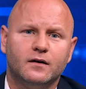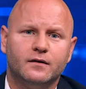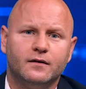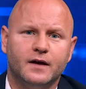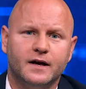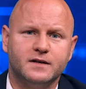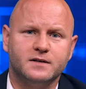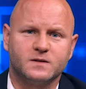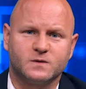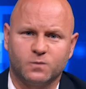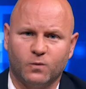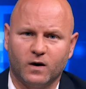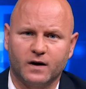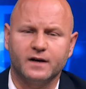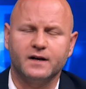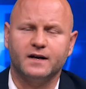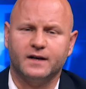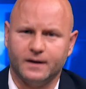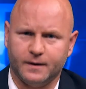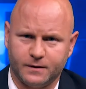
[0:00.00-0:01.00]
They just
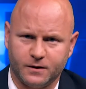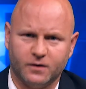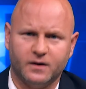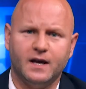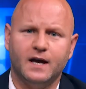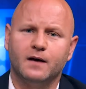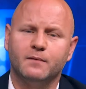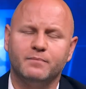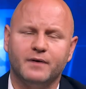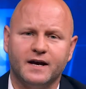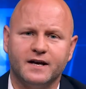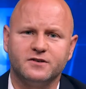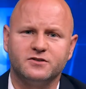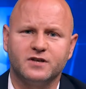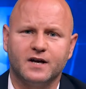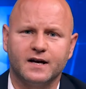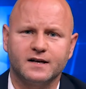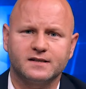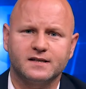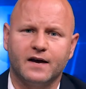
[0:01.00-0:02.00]
wanted to get their campaign
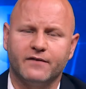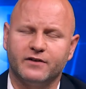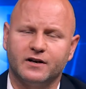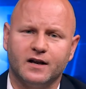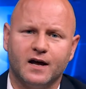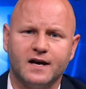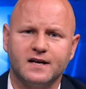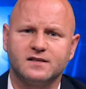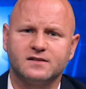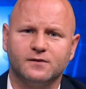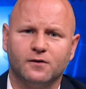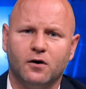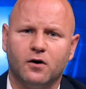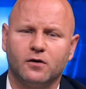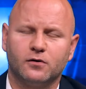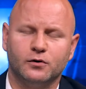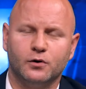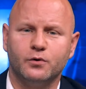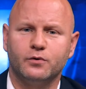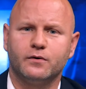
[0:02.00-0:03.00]
checks, have a nice,
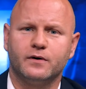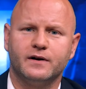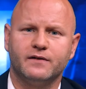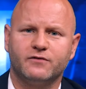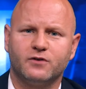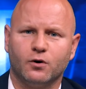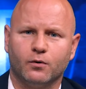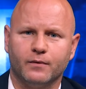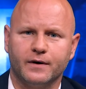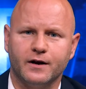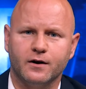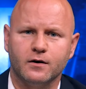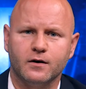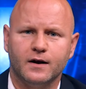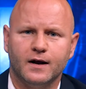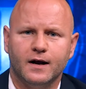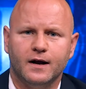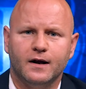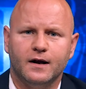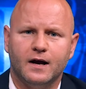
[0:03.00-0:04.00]
long, lucrative
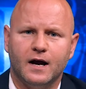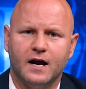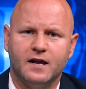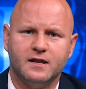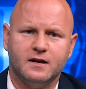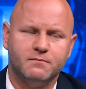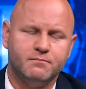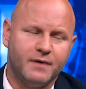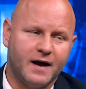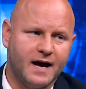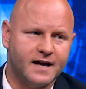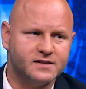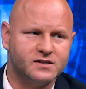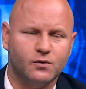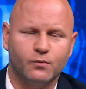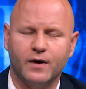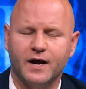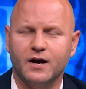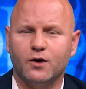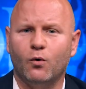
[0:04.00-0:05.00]
career, and then pass
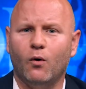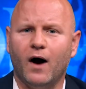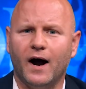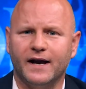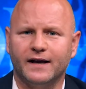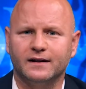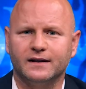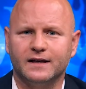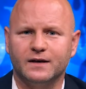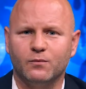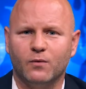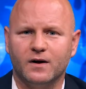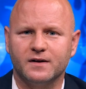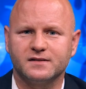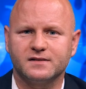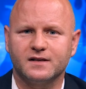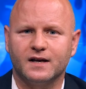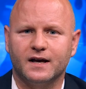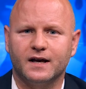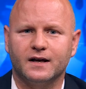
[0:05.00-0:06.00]
away quietly while
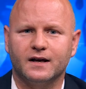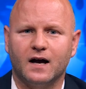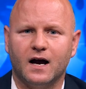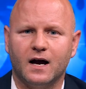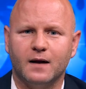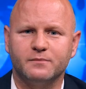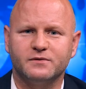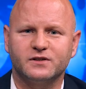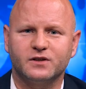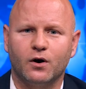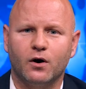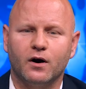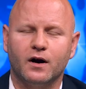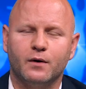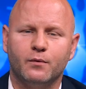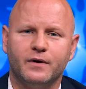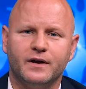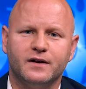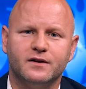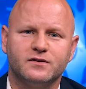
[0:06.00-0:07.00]
saying, I'm
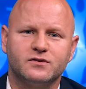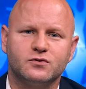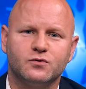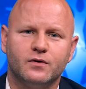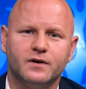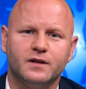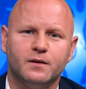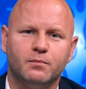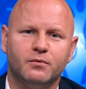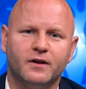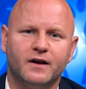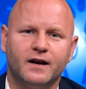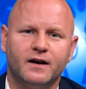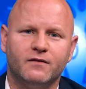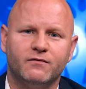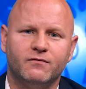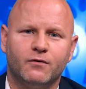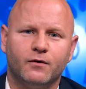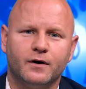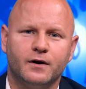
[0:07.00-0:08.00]
sorry we destroyed the
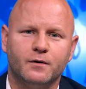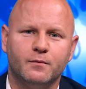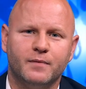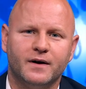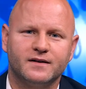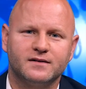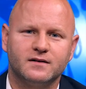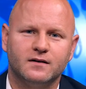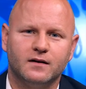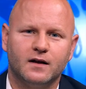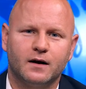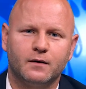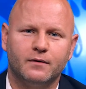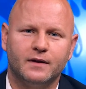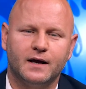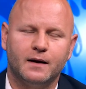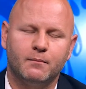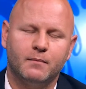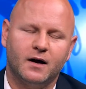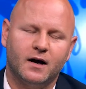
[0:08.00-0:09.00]
planet for you. Best of luck with
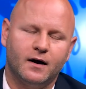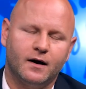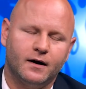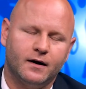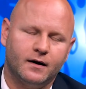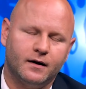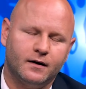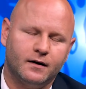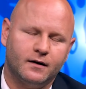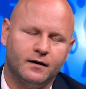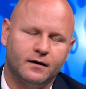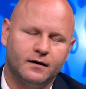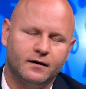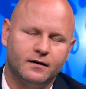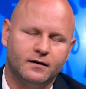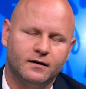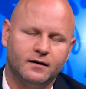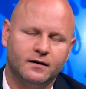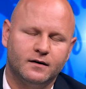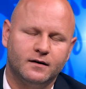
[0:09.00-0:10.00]
that. Bye.
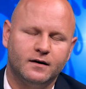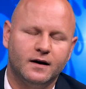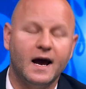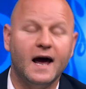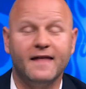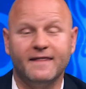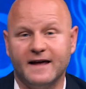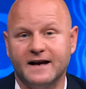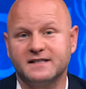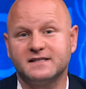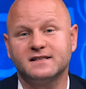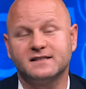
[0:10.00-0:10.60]
And that's